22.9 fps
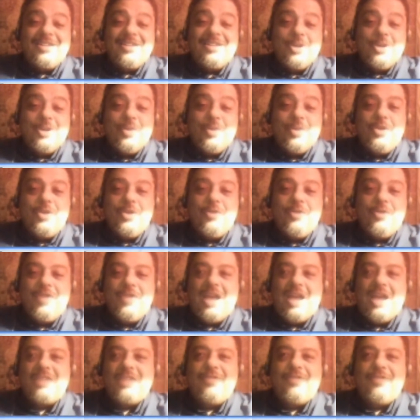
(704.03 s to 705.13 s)
So you've
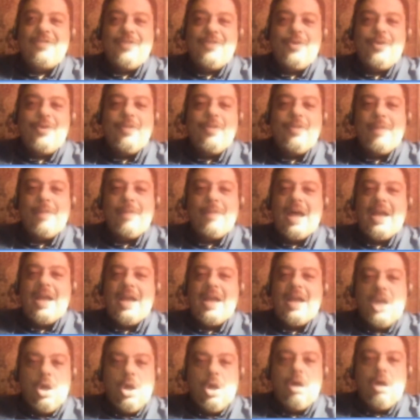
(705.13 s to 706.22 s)
got to fuel the
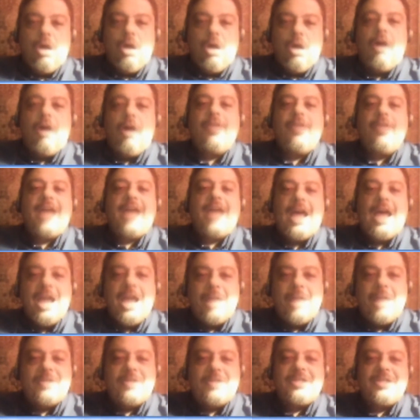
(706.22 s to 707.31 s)
body all the
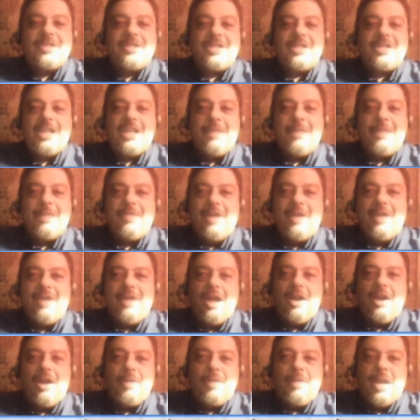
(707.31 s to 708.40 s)
time to keep the
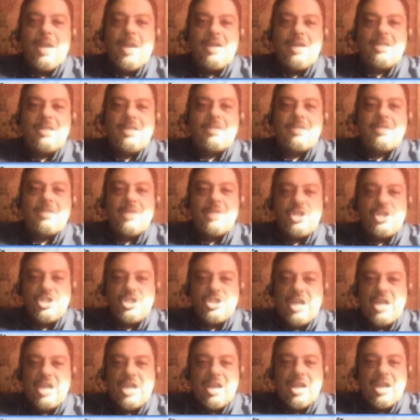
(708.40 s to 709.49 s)
hunger mechanism in
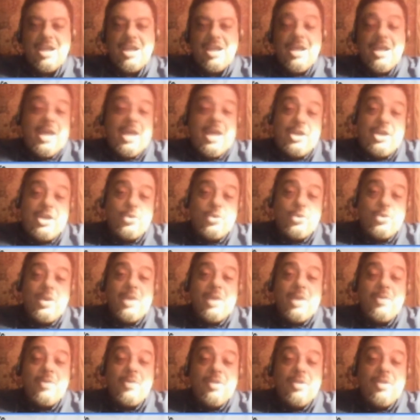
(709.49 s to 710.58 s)
check. And doing
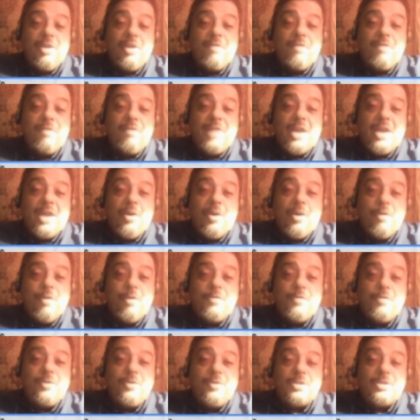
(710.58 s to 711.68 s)
it with low fat, whole
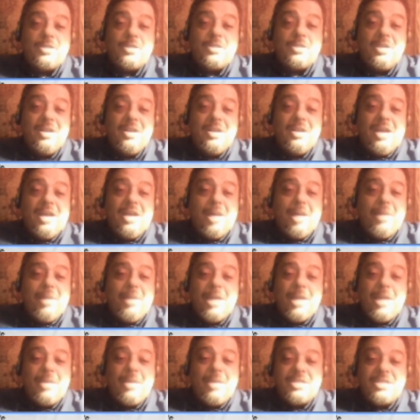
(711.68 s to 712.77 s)
foods, uh,
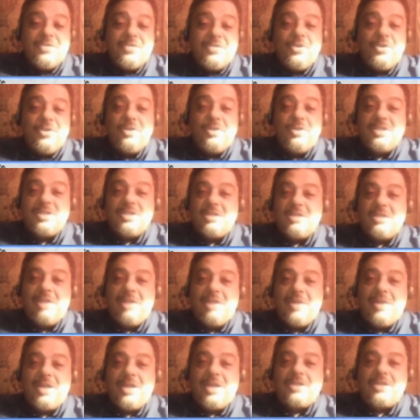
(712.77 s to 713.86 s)
plant-based foods is a
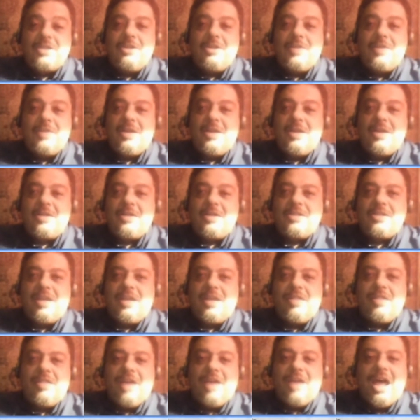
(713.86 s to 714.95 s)
great way to do it because
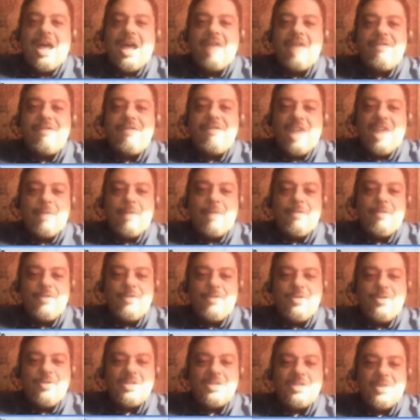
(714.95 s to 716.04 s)
that the high fiber
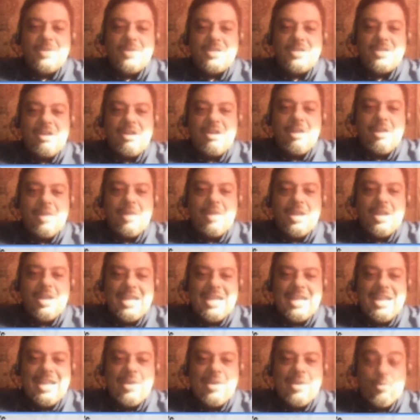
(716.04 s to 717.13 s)
foods that we talk about
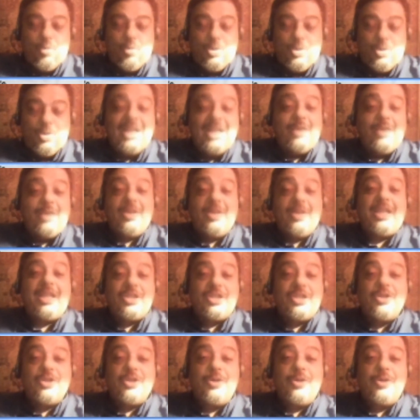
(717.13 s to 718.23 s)
eating really really
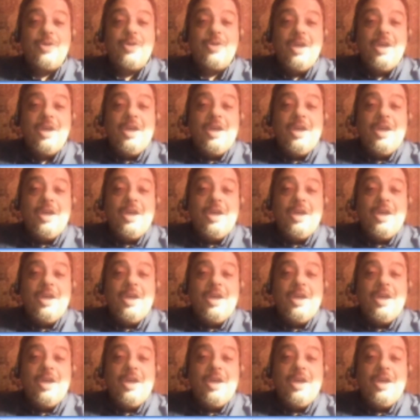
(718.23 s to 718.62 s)
do